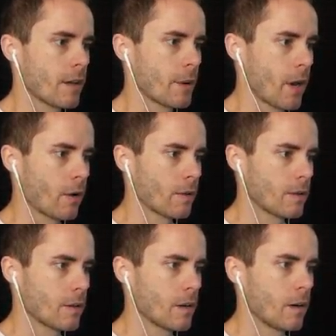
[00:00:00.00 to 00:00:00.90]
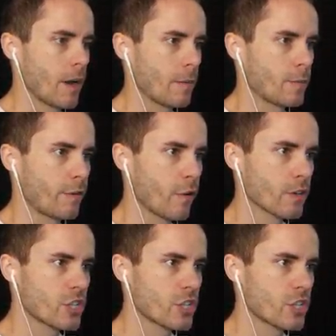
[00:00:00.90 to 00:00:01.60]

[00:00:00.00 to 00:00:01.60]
There we go. All right, before the